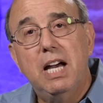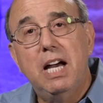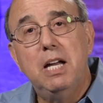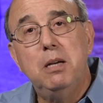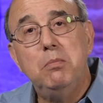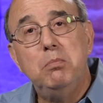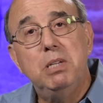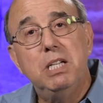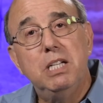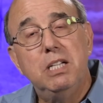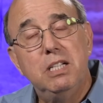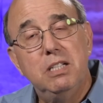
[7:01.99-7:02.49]
and
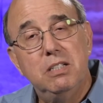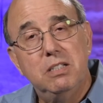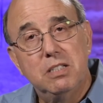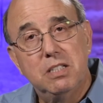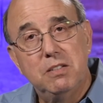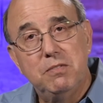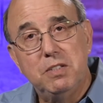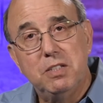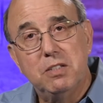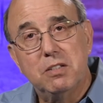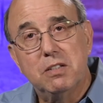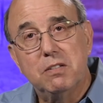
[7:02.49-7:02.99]
be healed
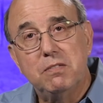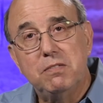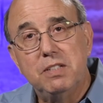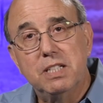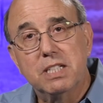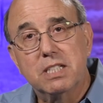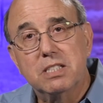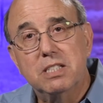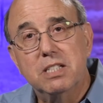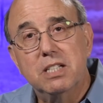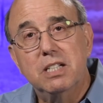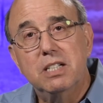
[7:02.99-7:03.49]
of your
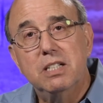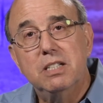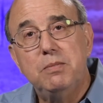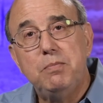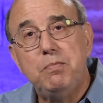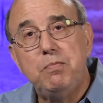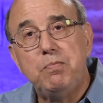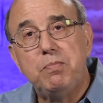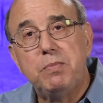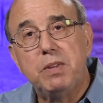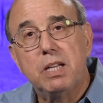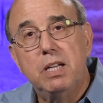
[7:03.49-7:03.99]
affliction.
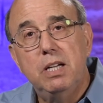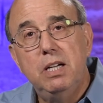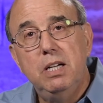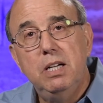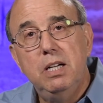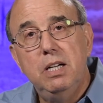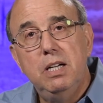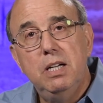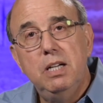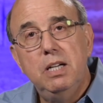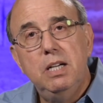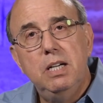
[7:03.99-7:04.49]

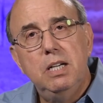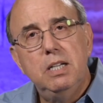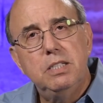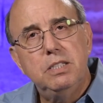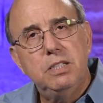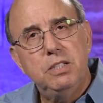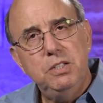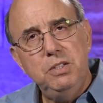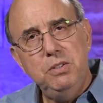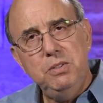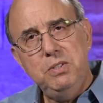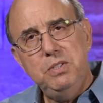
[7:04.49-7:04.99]

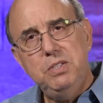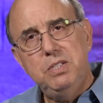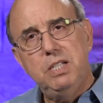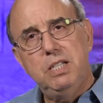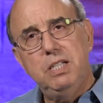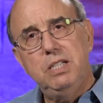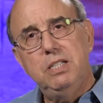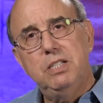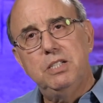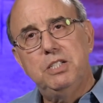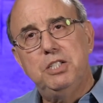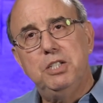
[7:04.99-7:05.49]
Did you
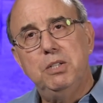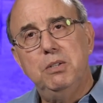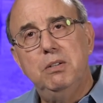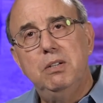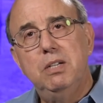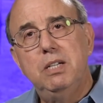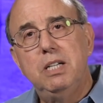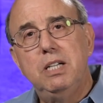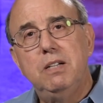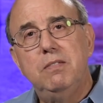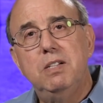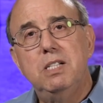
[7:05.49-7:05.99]
see
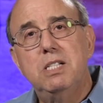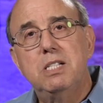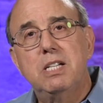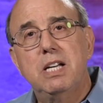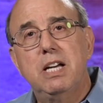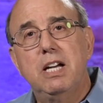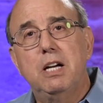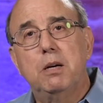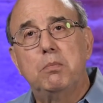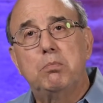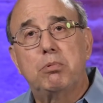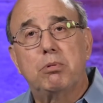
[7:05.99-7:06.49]
Yeshua even
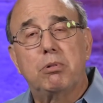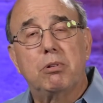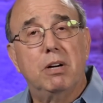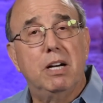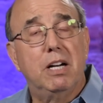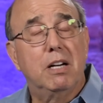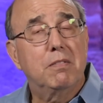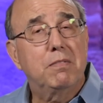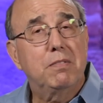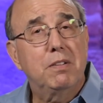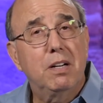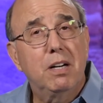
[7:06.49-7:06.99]
say a
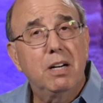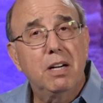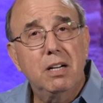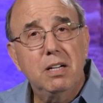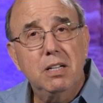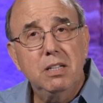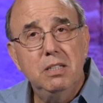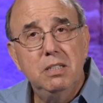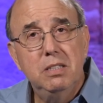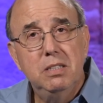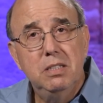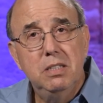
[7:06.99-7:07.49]
prayer for her?
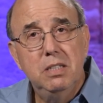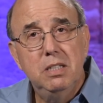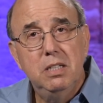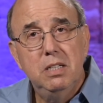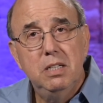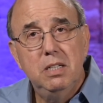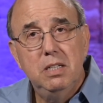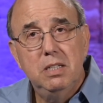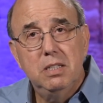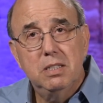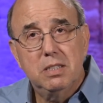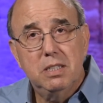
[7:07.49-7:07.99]

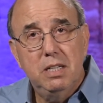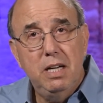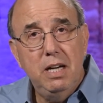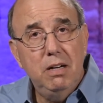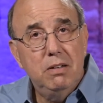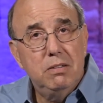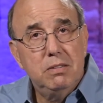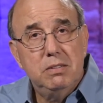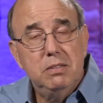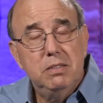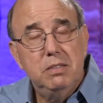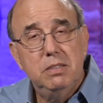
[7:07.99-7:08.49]
No,
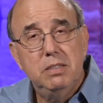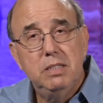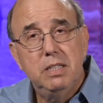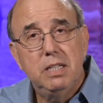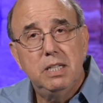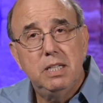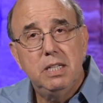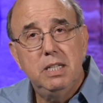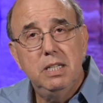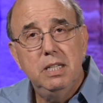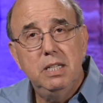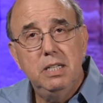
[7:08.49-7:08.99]

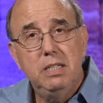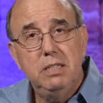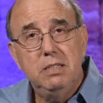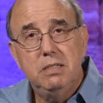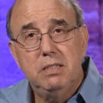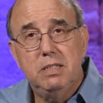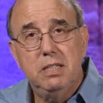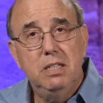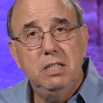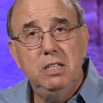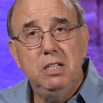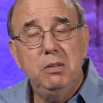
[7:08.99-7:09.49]
he
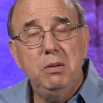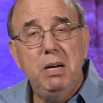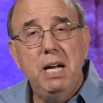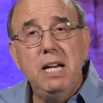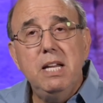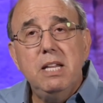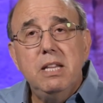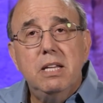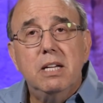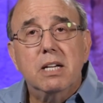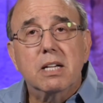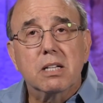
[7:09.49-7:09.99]
didn't do
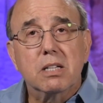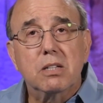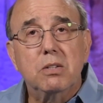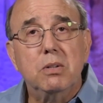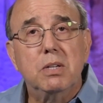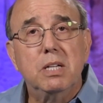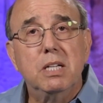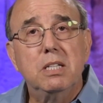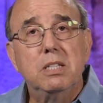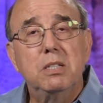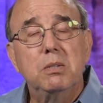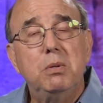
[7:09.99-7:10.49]
anything,
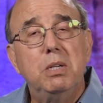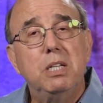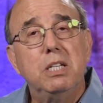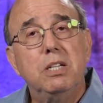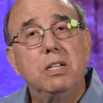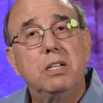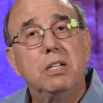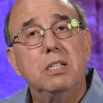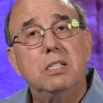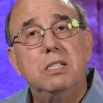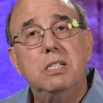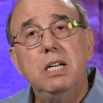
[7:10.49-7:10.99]
according to what you
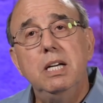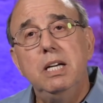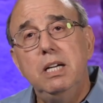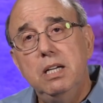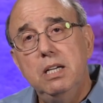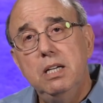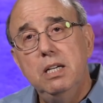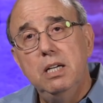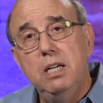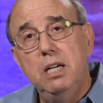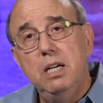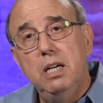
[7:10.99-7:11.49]
could see.
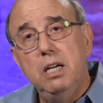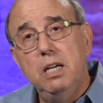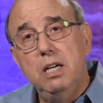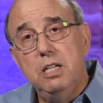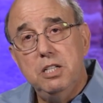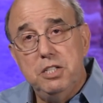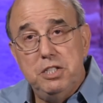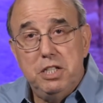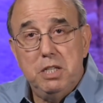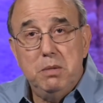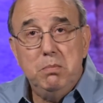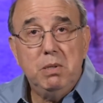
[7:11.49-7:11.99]

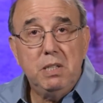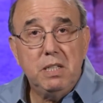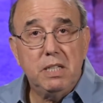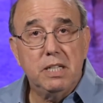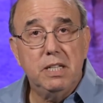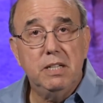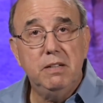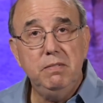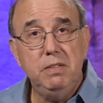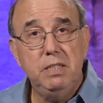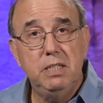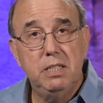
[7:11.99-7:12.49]
She
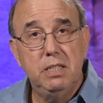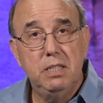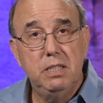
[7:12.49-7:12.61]
believed,